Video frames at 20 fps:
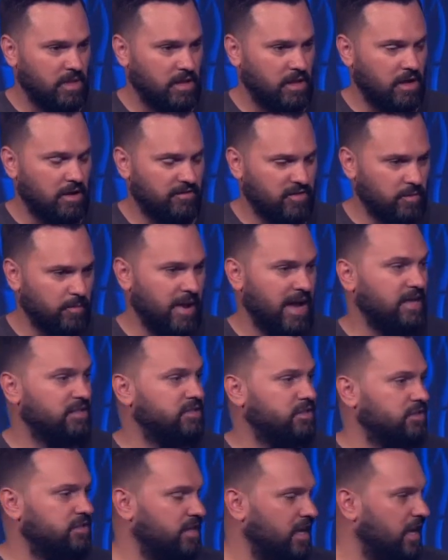of the
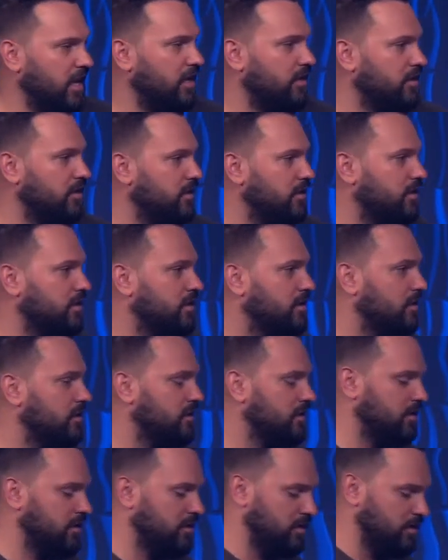master's hand.
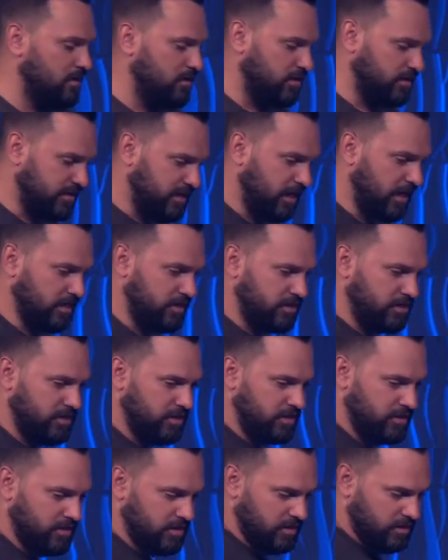The touch
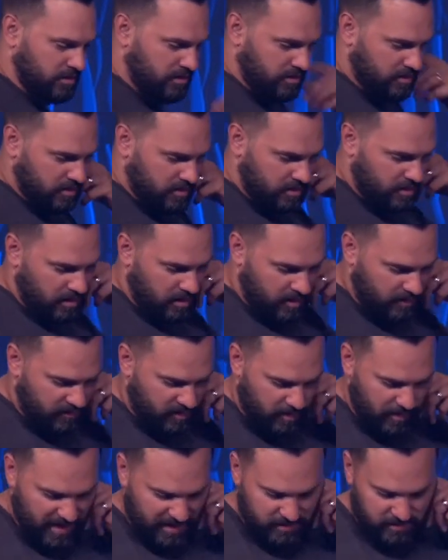of
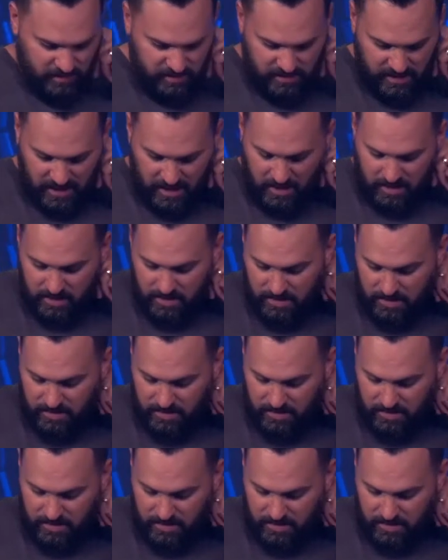the master's hand.